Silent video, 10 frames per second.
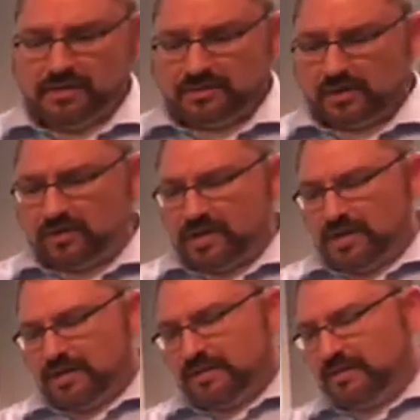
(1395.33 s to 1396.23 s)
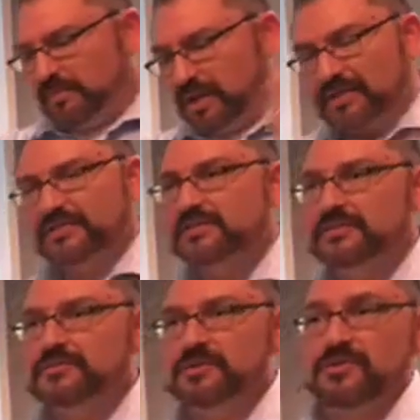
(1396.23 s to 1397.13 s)
So the
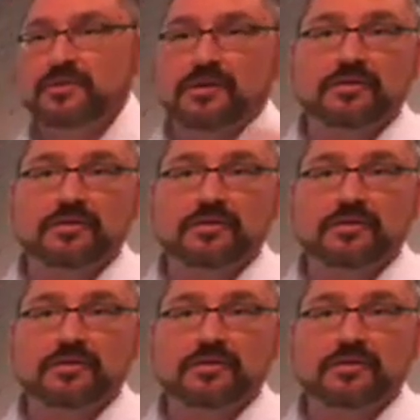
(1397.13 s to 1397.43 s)
blessings of truth,